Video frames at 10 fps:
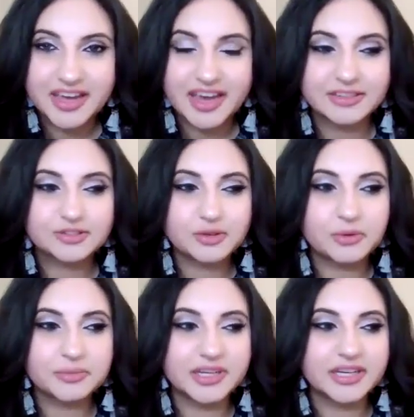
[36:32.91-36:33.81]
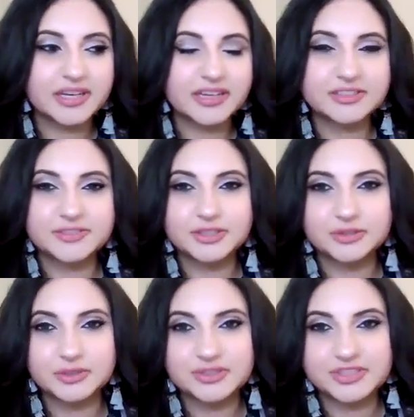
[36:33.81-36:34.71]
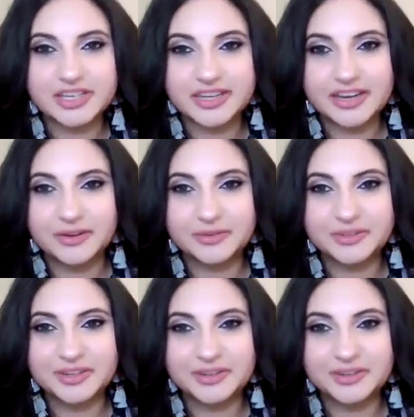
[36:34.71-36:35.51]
and so many individuals take out,